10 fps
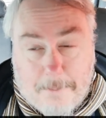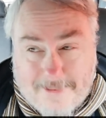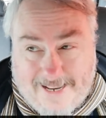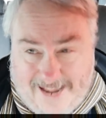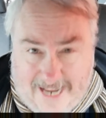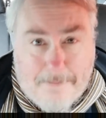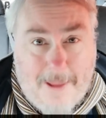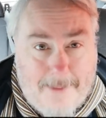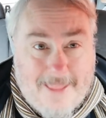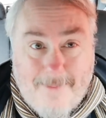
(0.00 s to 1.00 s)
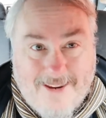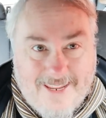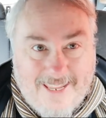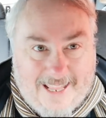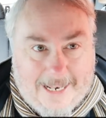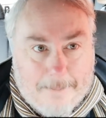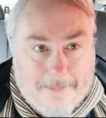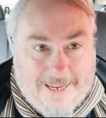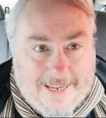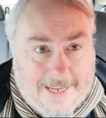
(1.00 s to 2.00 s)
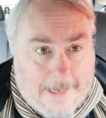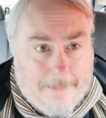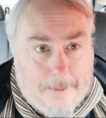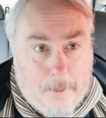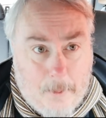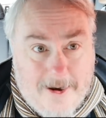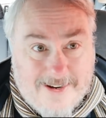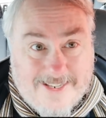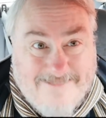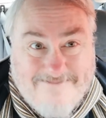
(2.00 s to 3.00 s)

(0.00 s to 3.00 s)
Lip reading: but the next pandemic, it'll be worse."